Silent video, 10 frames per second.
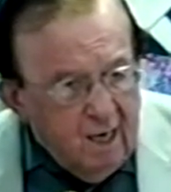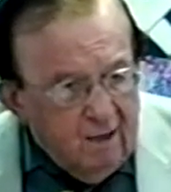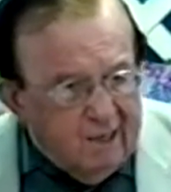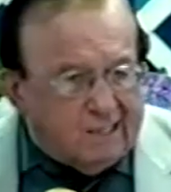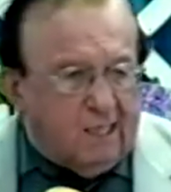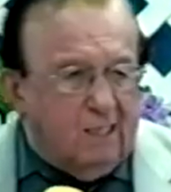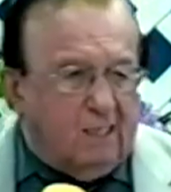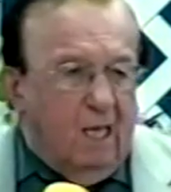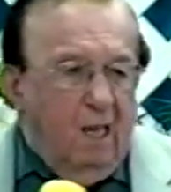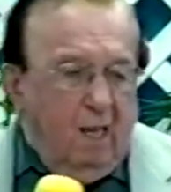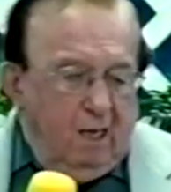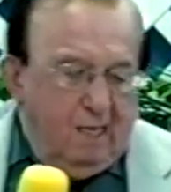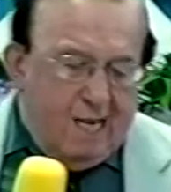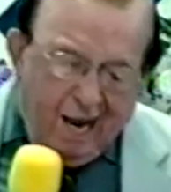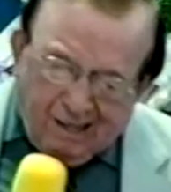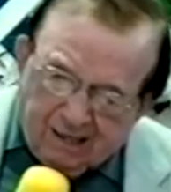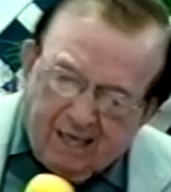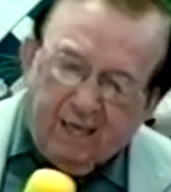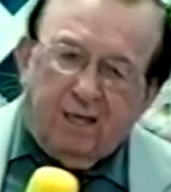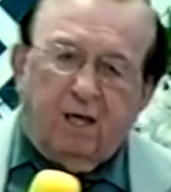This is
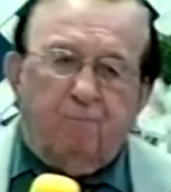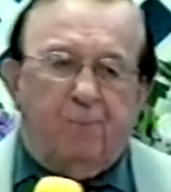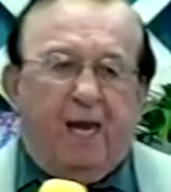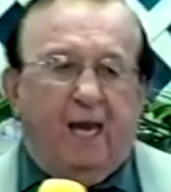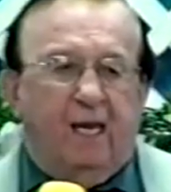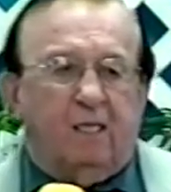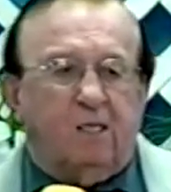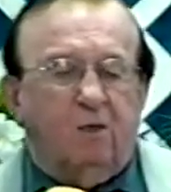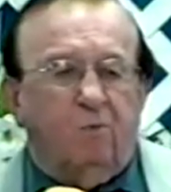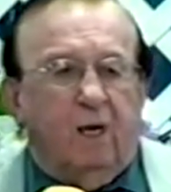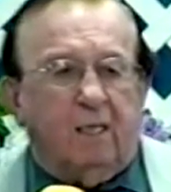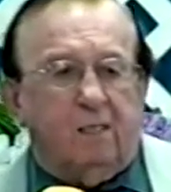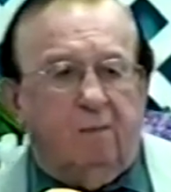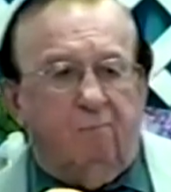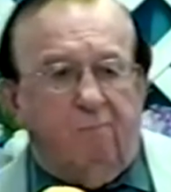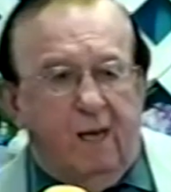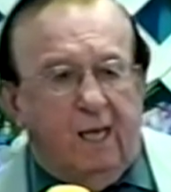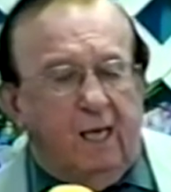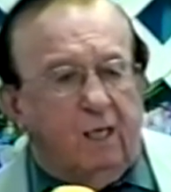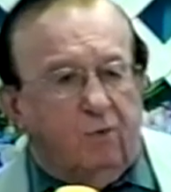nothing compared to what
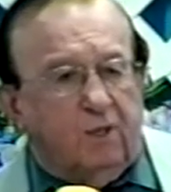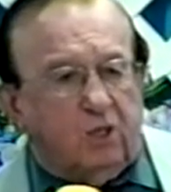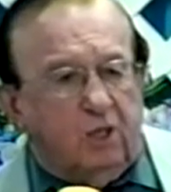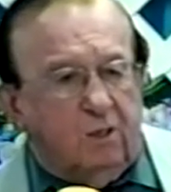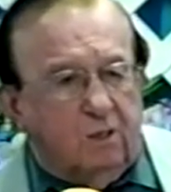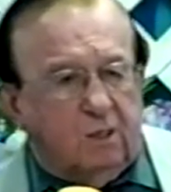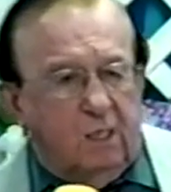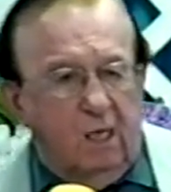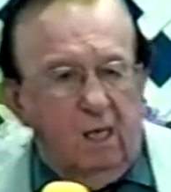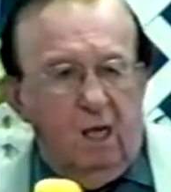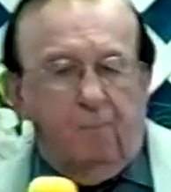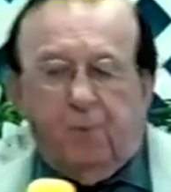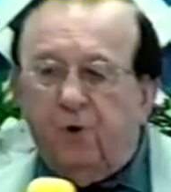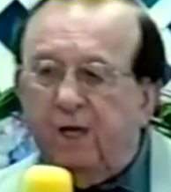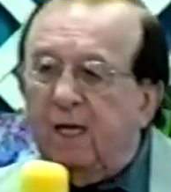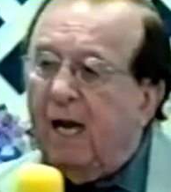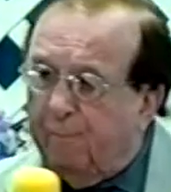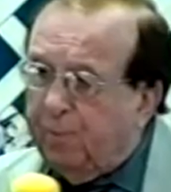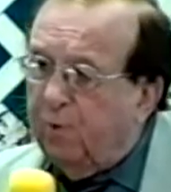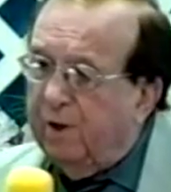many Christians are putting
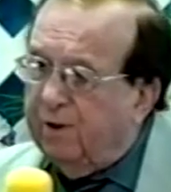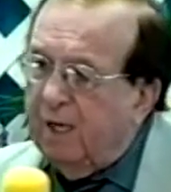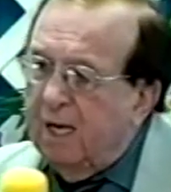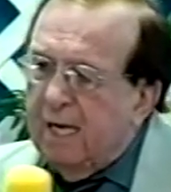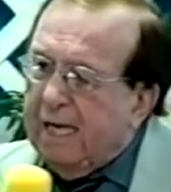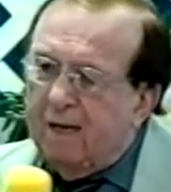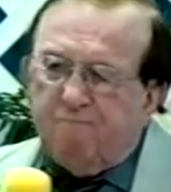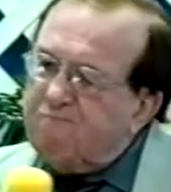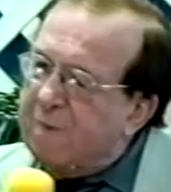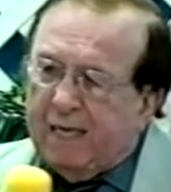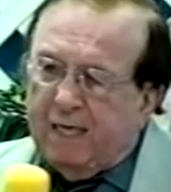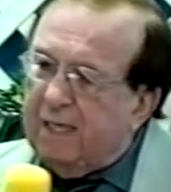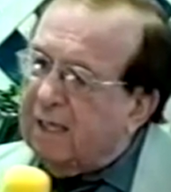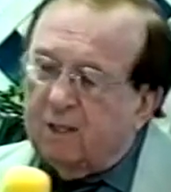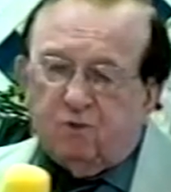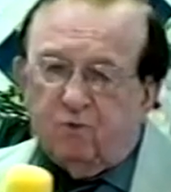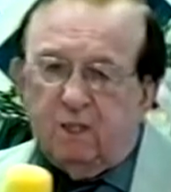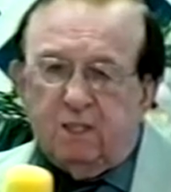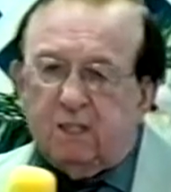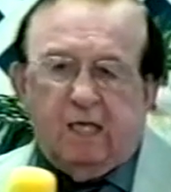up with in many
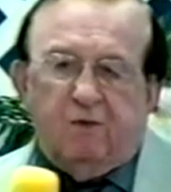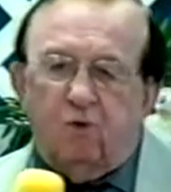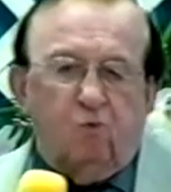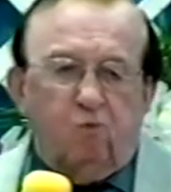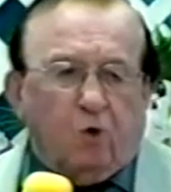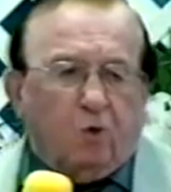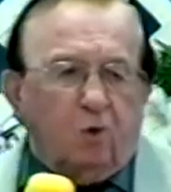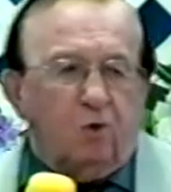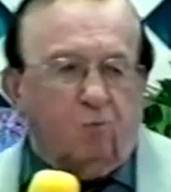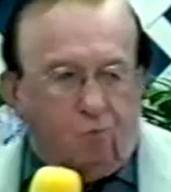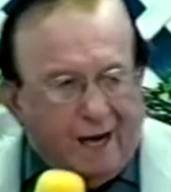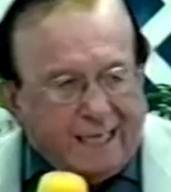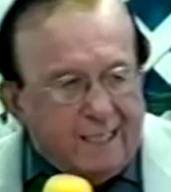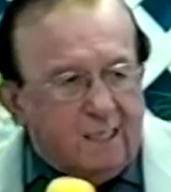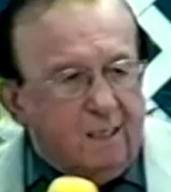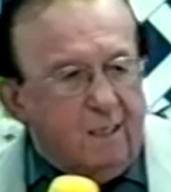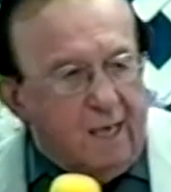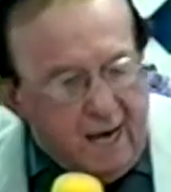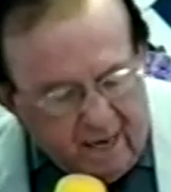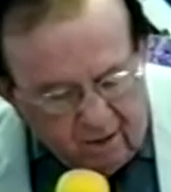countries in the world right
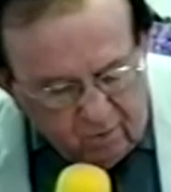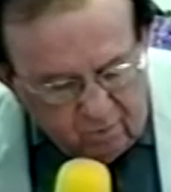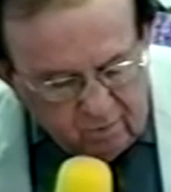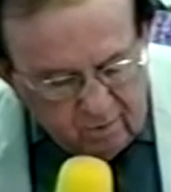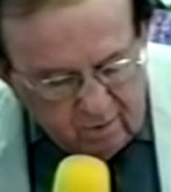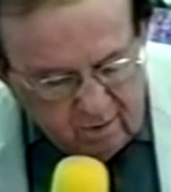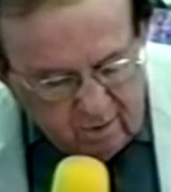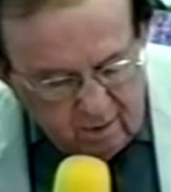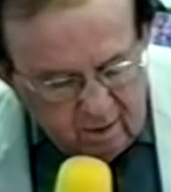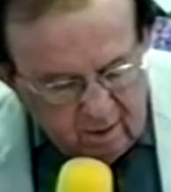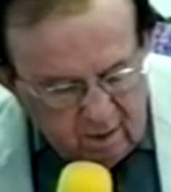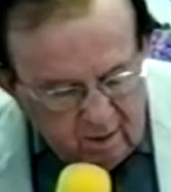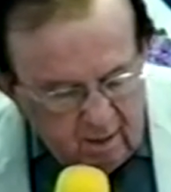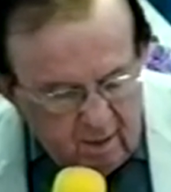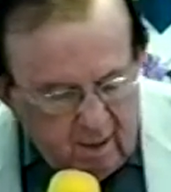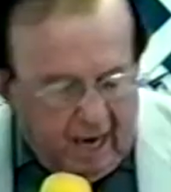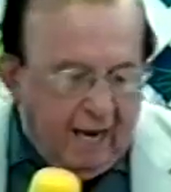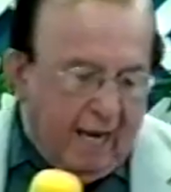now. I